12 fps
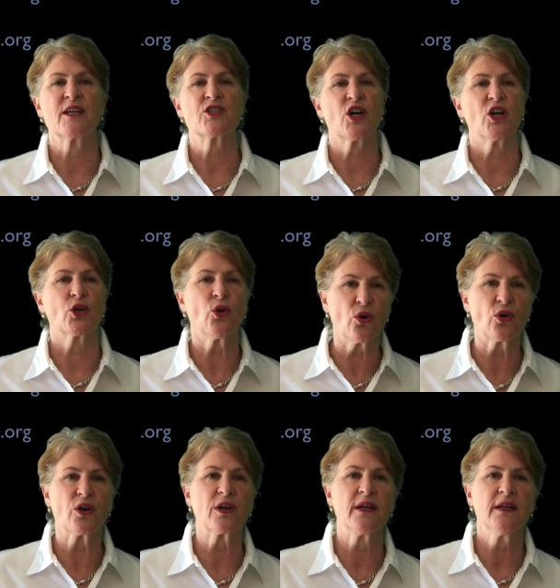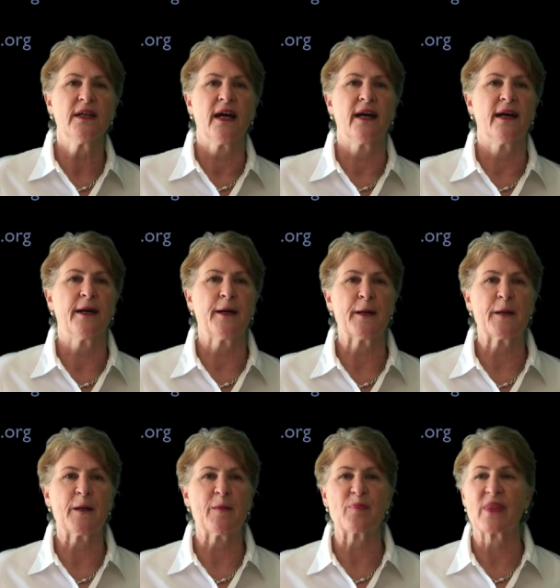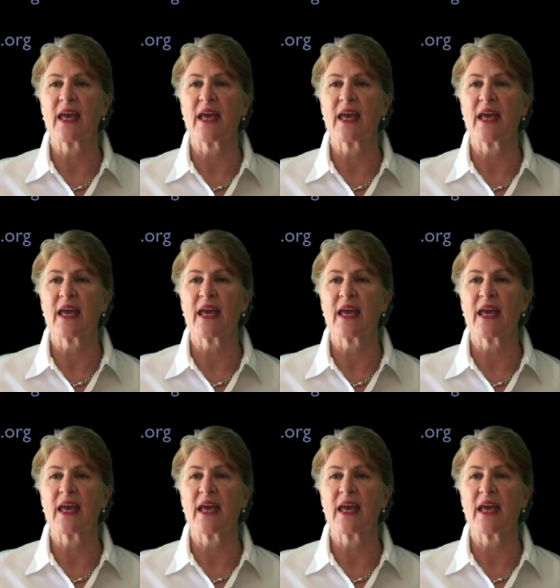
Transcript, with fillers: dot org, um,